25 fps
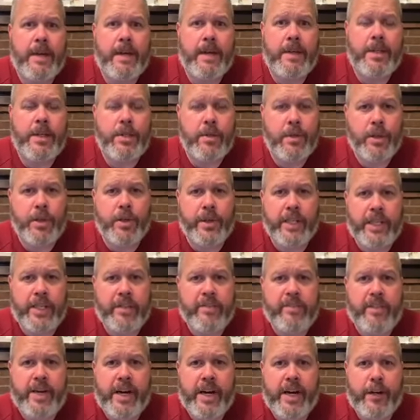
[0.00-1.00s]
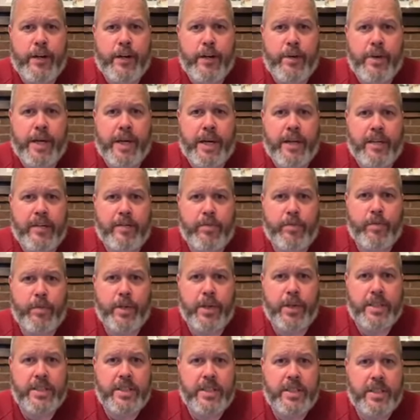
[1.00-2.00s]
you are going to get value out of
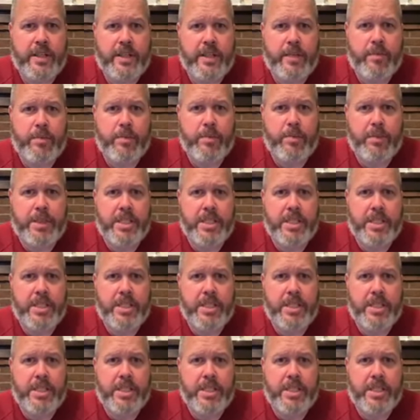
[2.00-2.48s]
what we'll